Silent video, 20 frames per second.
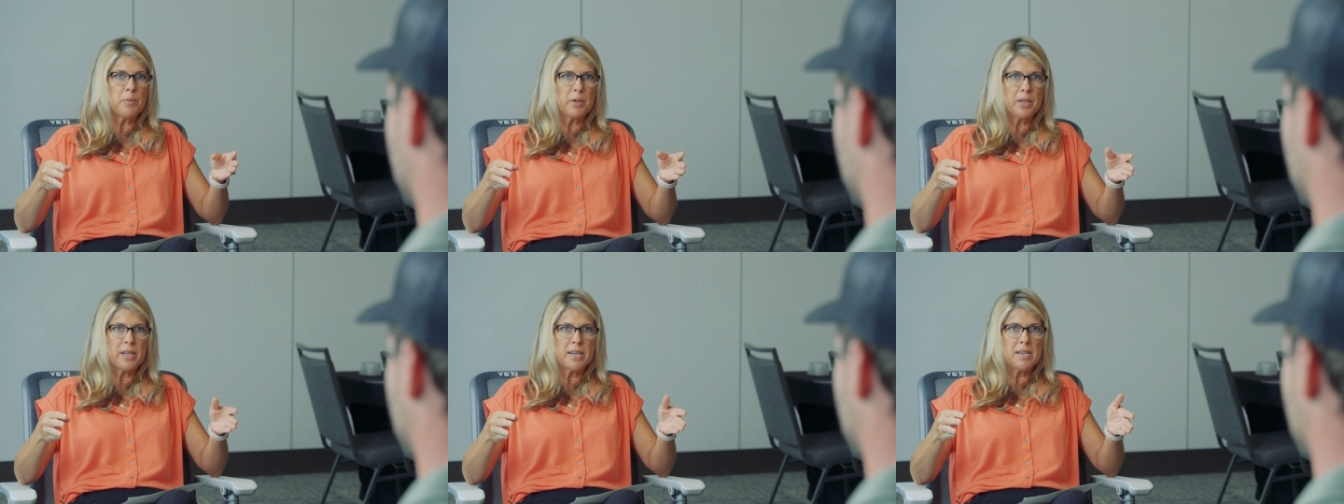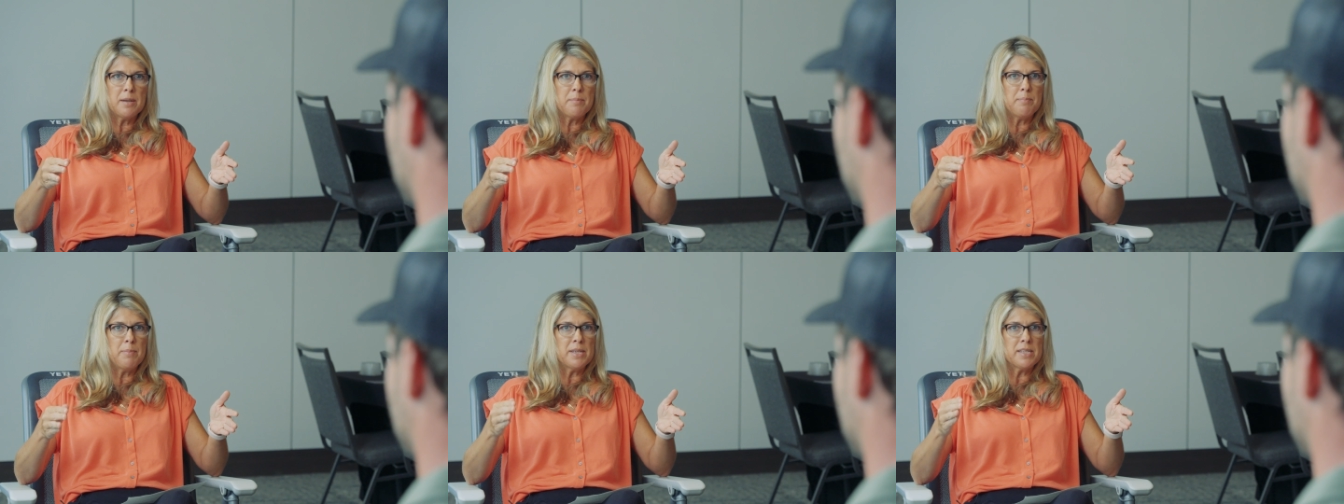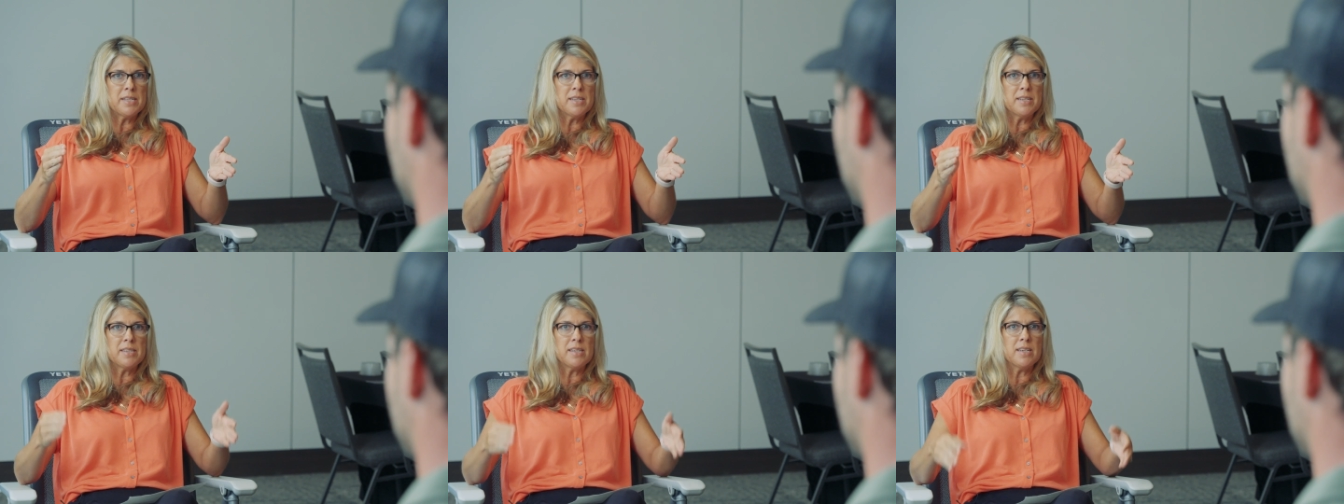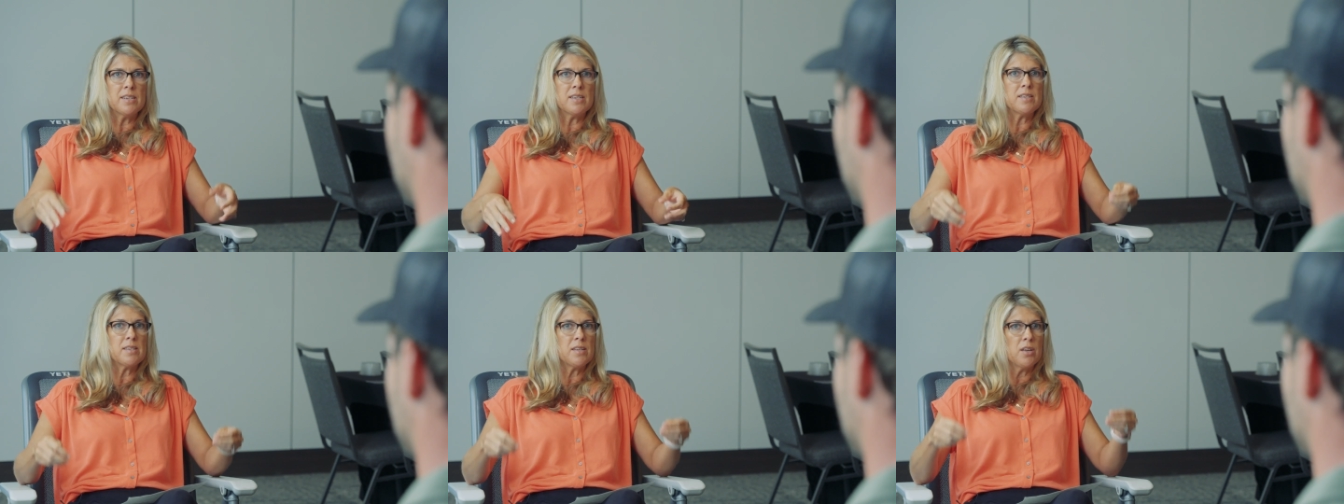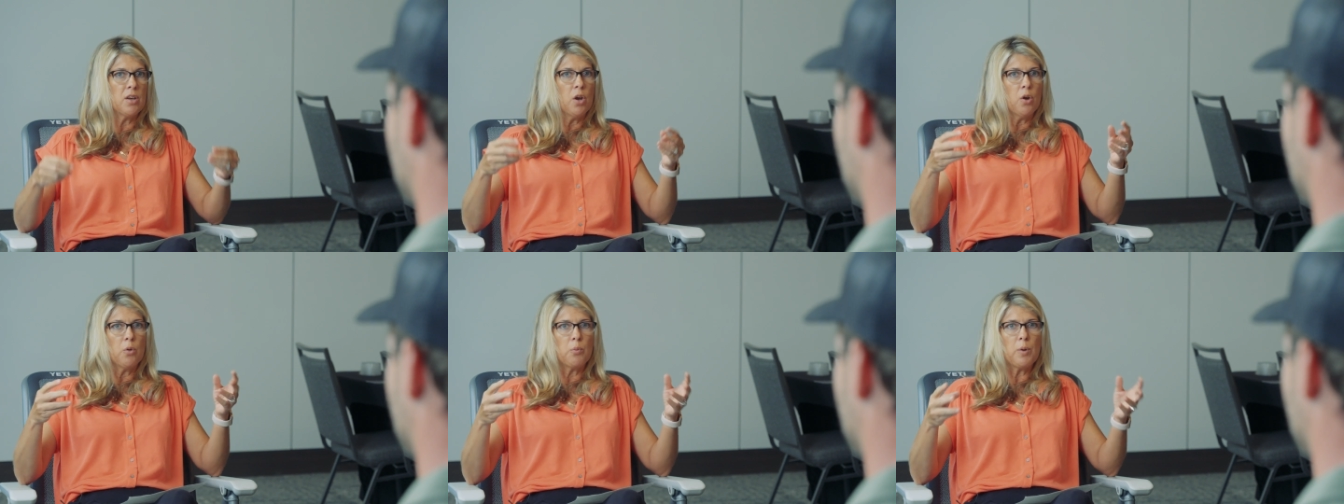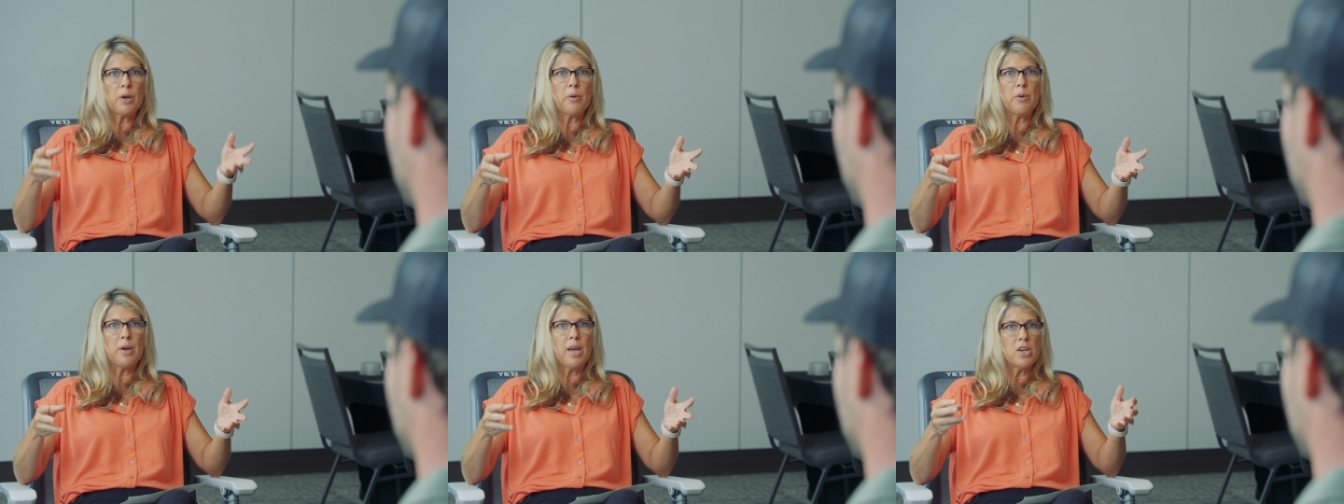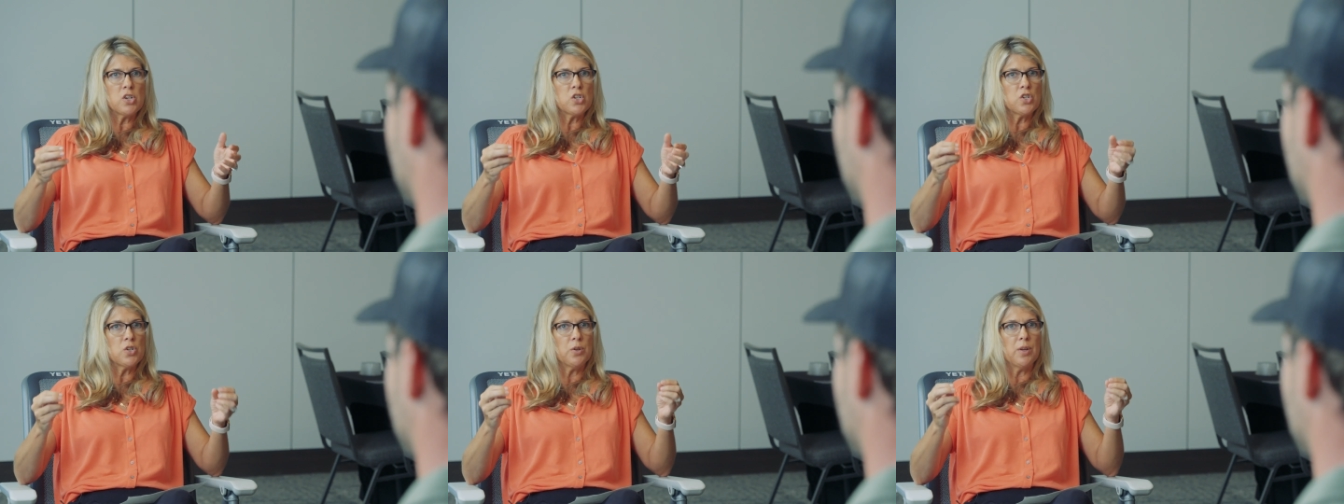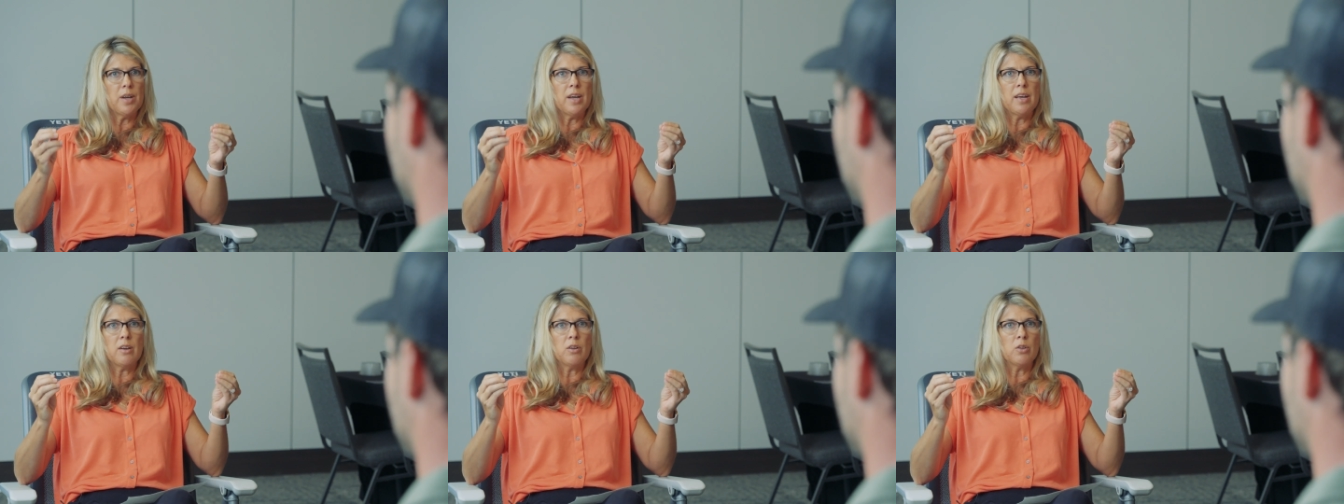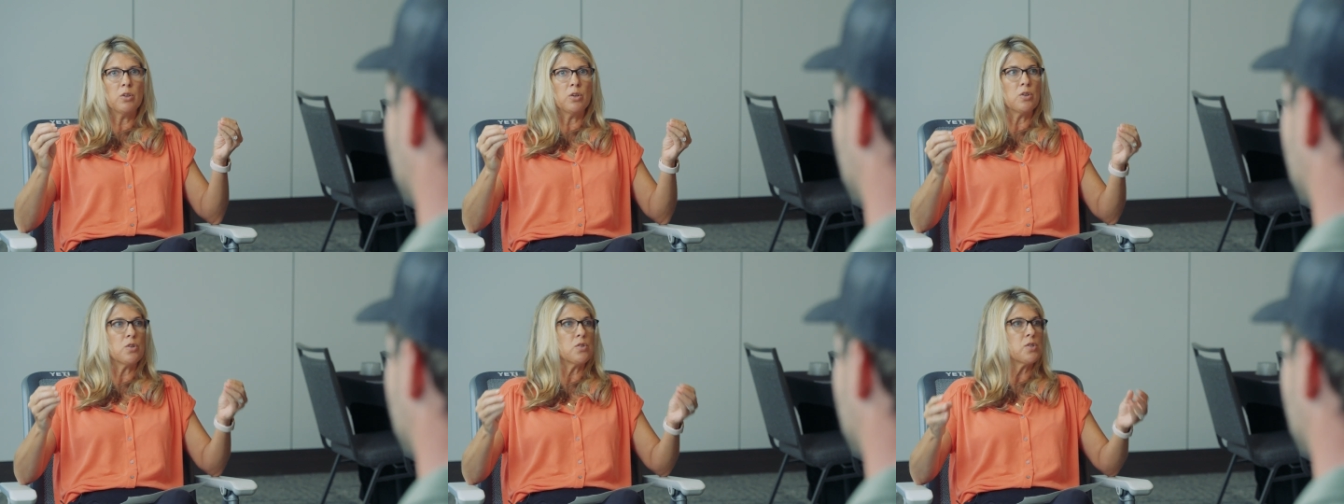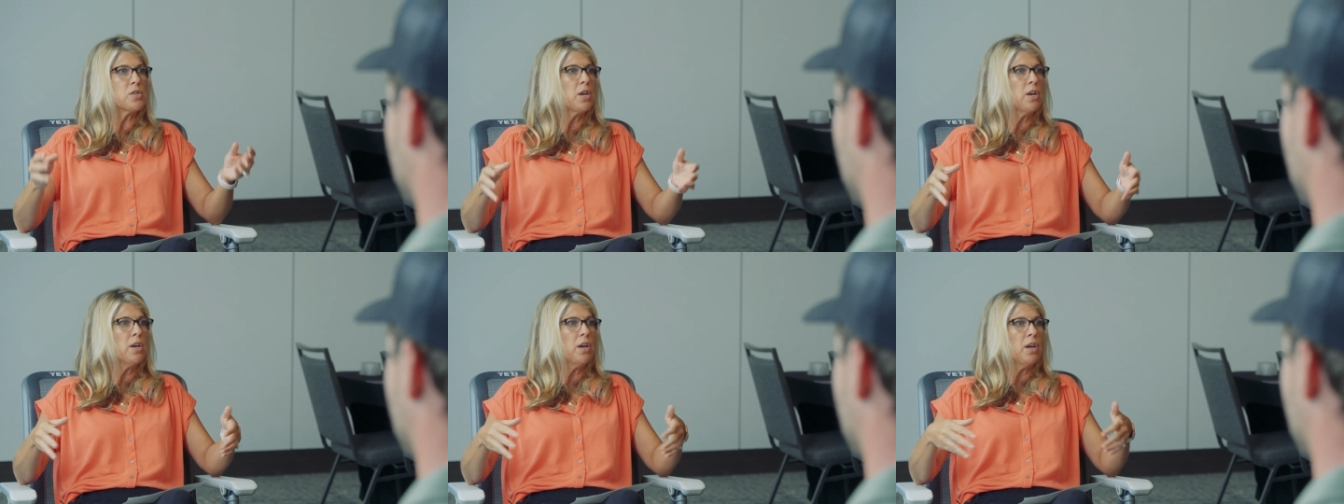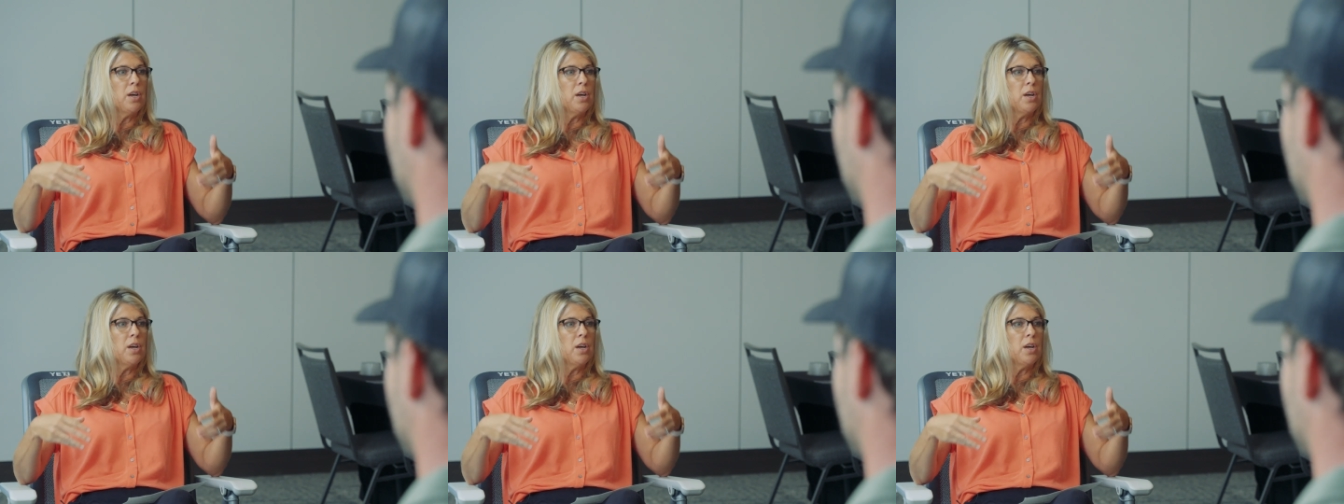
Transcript: related businesses, recreational anglers,